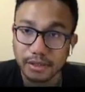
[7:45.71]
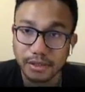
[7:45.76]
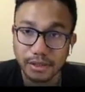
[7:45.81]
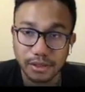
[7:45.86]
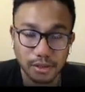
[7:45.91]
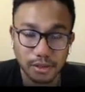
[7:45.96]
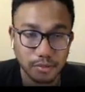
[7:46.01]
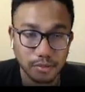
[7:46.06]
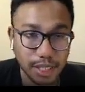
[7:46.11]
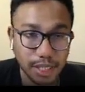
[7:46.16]

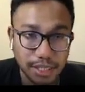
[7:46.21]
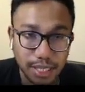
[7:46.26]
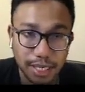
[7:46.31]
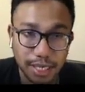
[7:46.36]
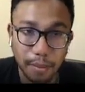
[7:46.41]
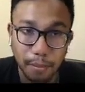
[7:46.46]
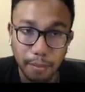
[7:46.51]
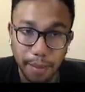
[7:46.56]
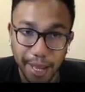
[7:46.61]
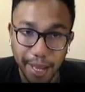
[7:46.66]
So much like a
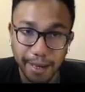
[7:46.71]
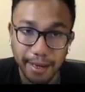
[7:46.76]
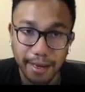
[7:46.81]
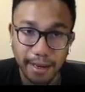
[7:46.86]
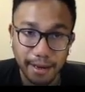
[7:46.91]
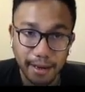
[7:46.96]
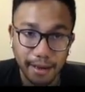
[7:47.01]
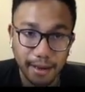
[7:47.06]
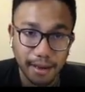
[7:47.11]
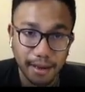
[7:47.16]
bank,
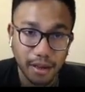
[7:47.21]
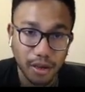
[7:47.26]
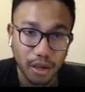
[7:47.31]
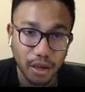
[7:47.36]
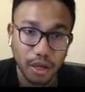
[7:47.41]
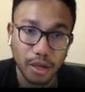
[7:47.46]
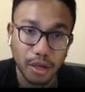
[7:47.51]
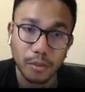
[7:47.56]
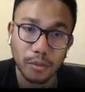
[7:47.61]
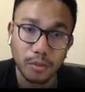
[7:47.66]

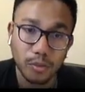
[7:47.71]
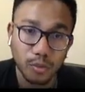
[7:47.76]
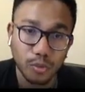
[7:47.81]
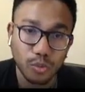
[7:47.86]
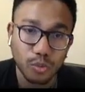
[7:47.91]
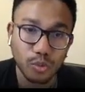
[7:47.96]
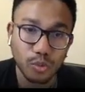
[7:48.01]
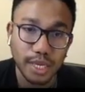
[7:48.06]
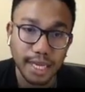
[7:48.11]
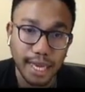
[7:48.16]
you